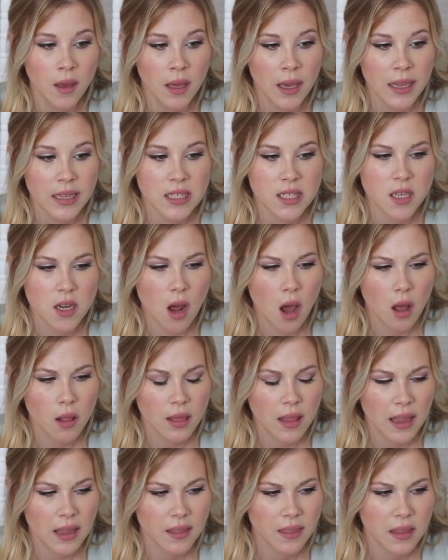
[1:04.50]
It's
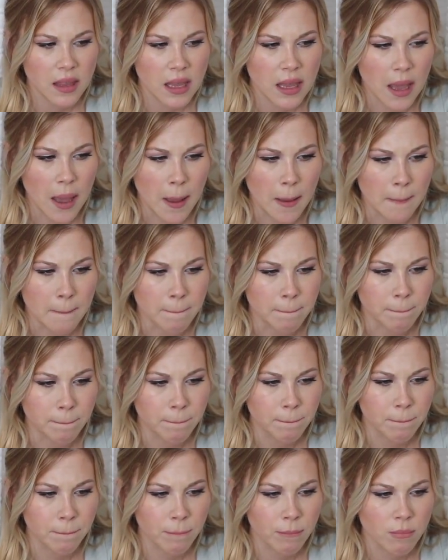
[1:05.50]
not like the
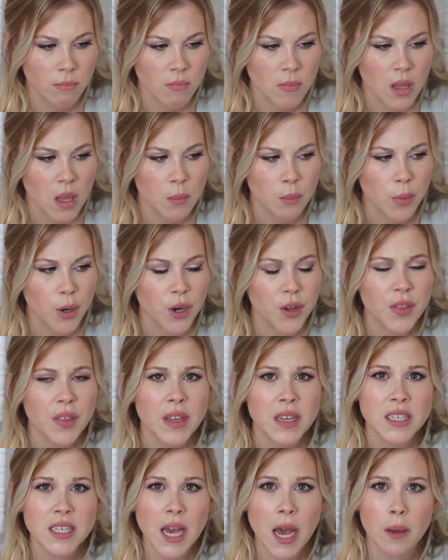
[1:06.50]

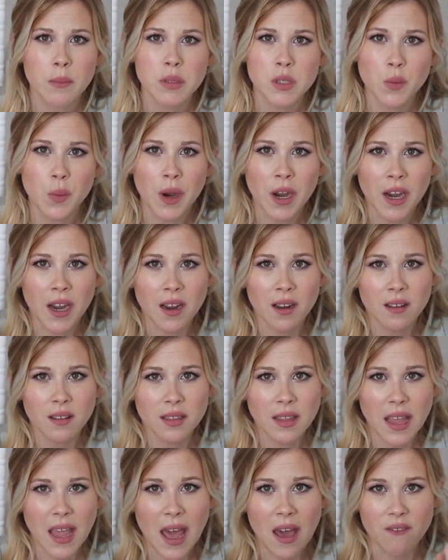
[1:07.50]
birthing tubs where
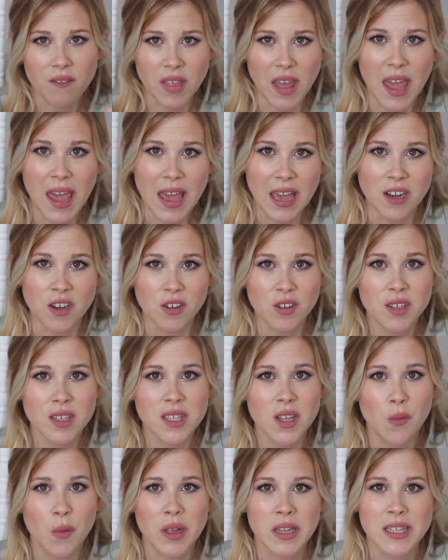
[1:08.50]
they have the
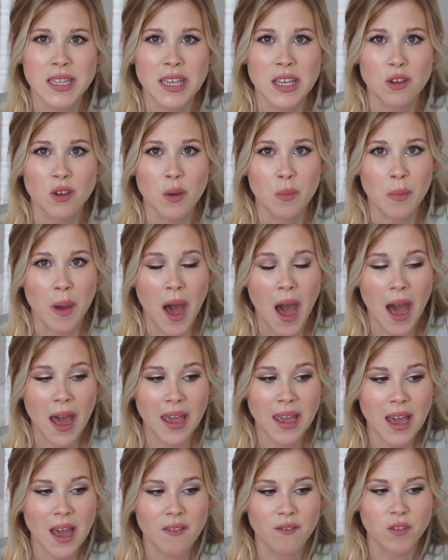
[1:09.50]
handles, the ones that you can
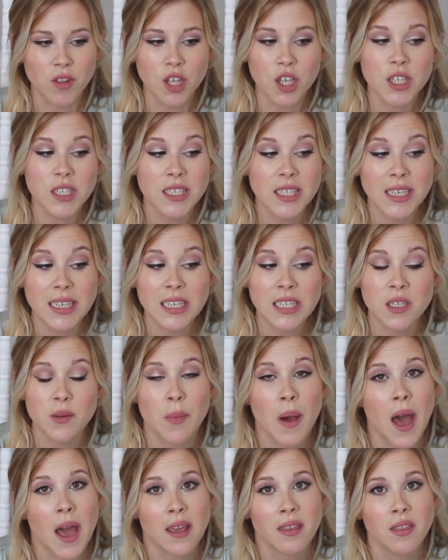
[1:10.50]
buy. I've looked into
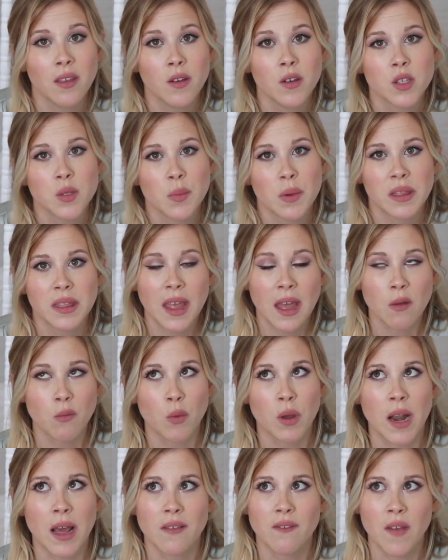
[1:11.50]
buying those, but then
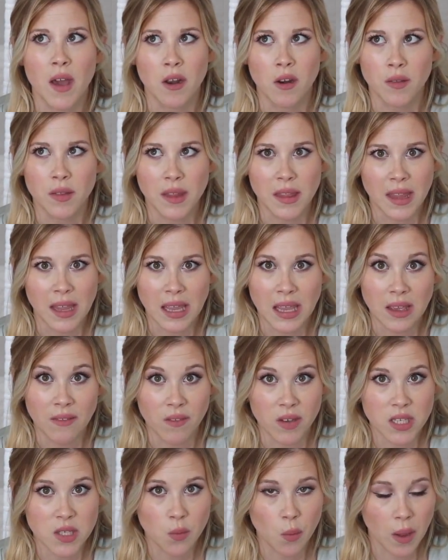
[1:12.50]
when I found out that they
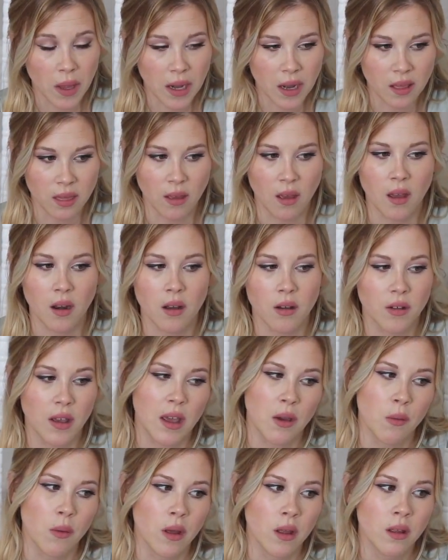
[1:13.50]
give us one, I thought,
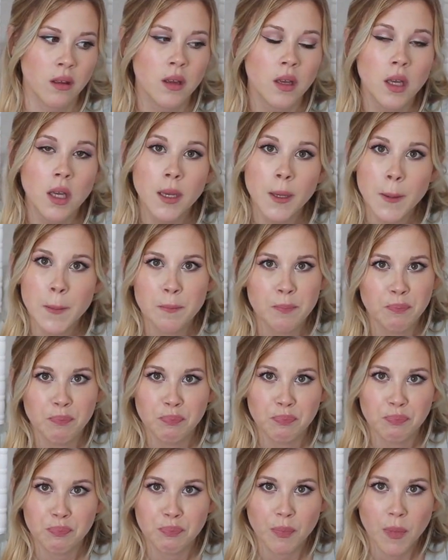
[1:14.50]
okay, well,
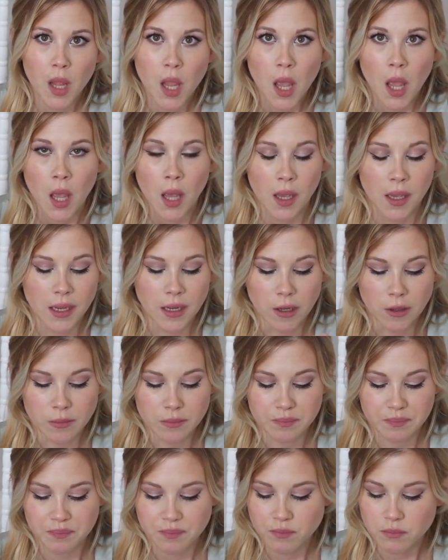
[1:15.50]

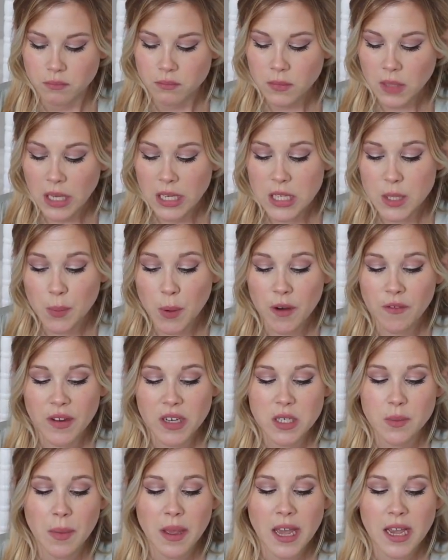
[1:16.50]
it's
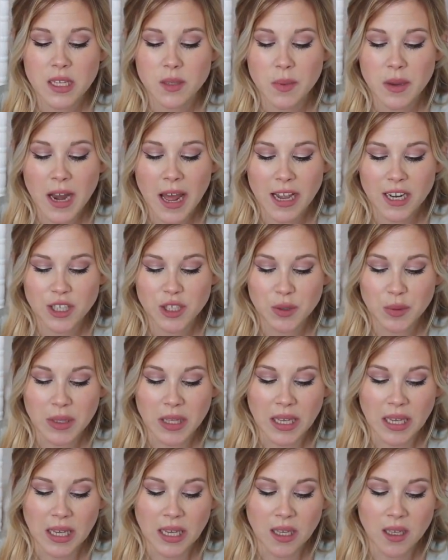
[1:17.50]
perfect. My husband
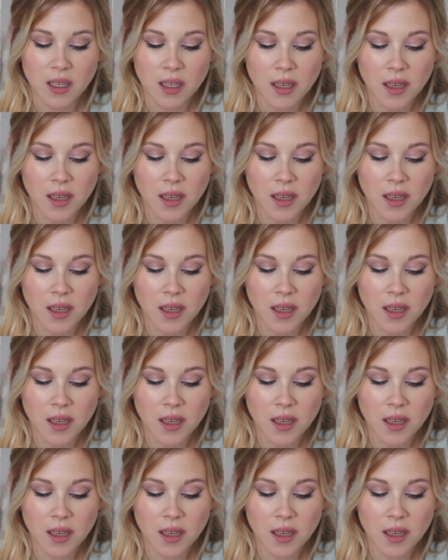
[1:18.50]
actually